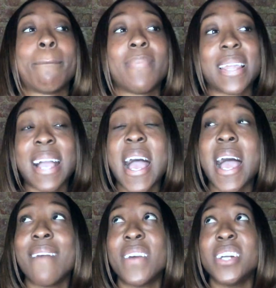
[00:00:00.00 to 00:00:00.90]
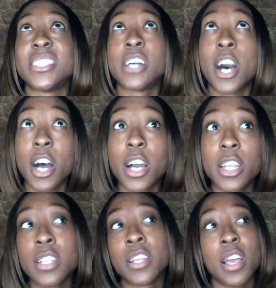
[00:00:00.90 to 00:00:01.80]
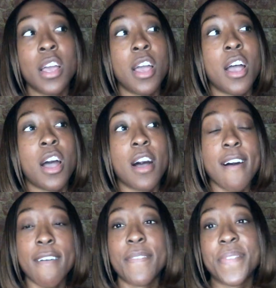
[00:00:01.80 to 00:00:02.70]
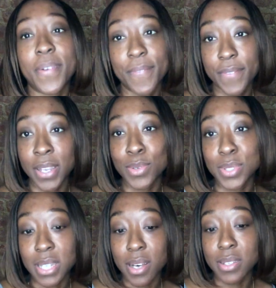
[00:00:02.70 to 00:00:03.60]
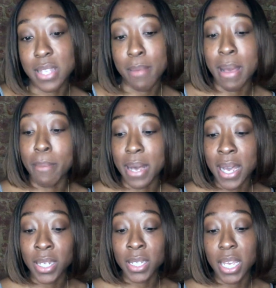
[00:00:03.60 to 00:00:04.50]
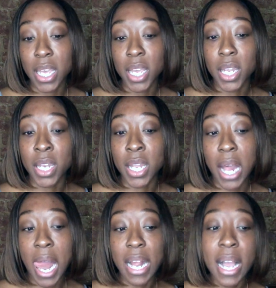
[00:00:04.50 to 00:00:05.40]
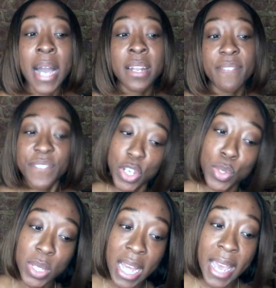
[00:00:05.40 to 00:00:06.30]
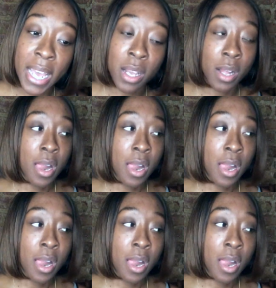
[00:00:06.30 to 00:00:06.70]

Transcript: Like I have a ton of fetal cells in my body, and I kind of feel like